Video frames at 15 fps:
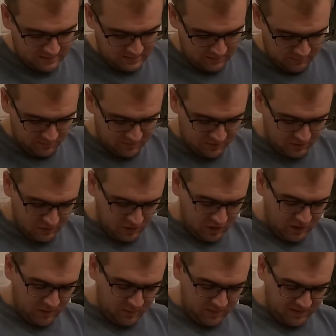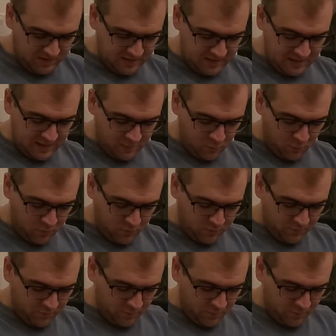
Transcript: It was the cheapest thing I ordered for